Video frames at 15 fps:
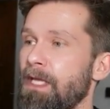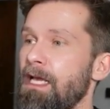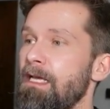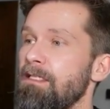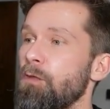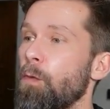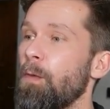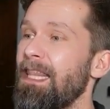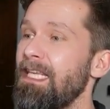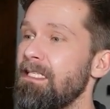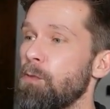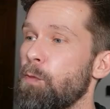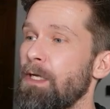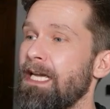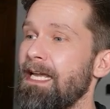So with
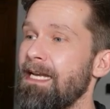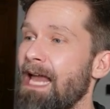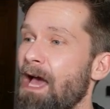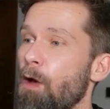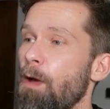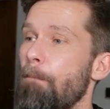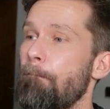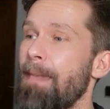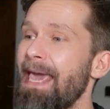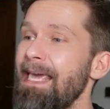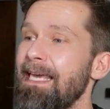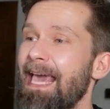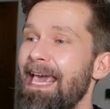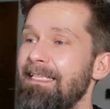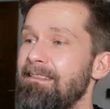this, we can now
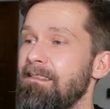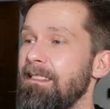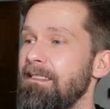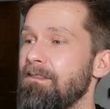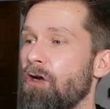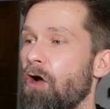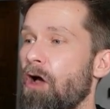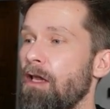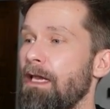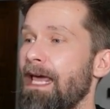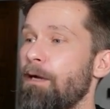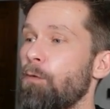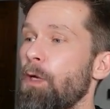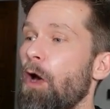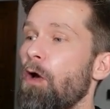make a delete call,
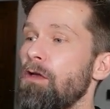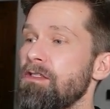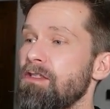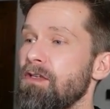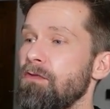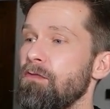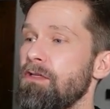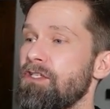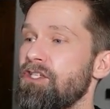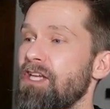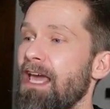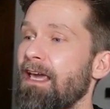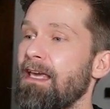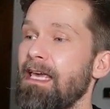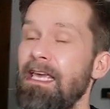and we also
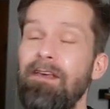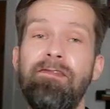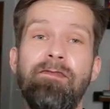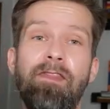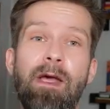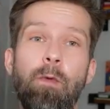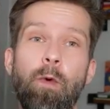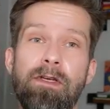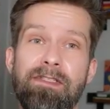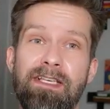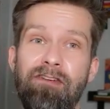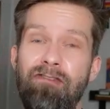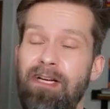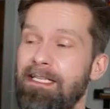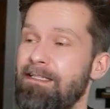check if there was a
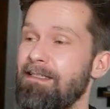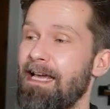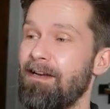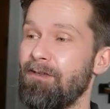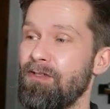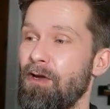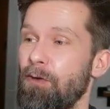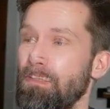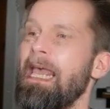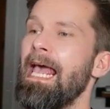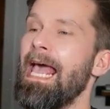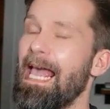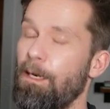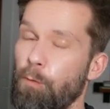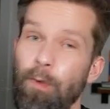green status code.
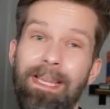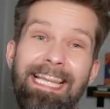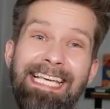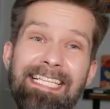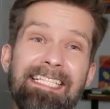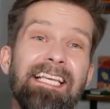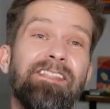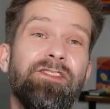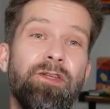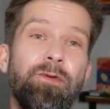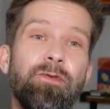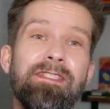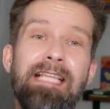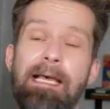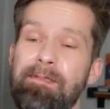And with these two
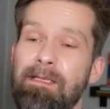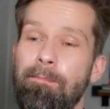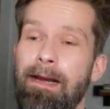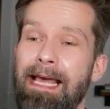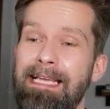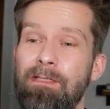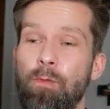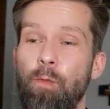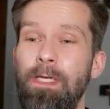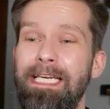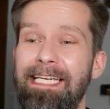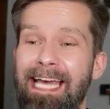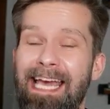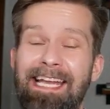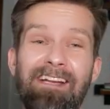steps in place, we
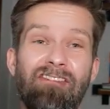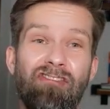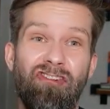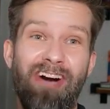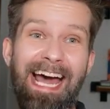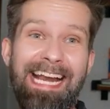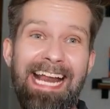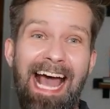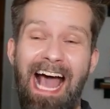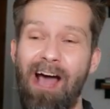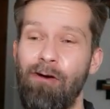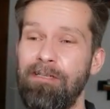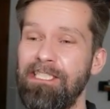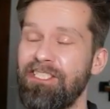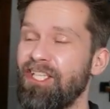can run
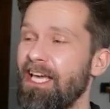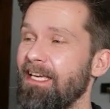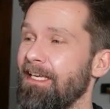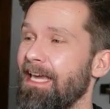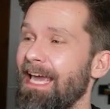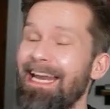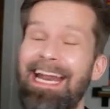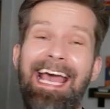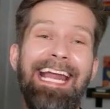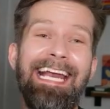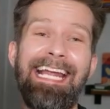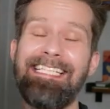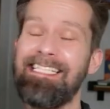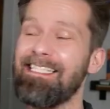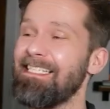our check again, and
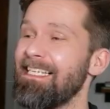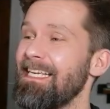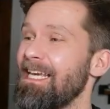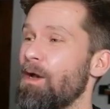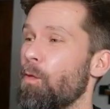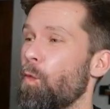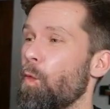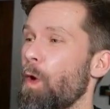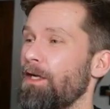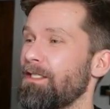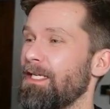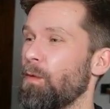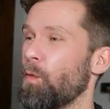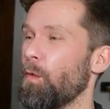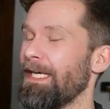let's see what
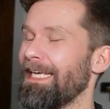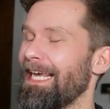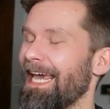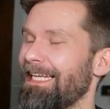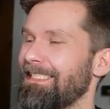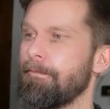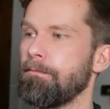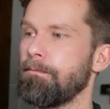we get.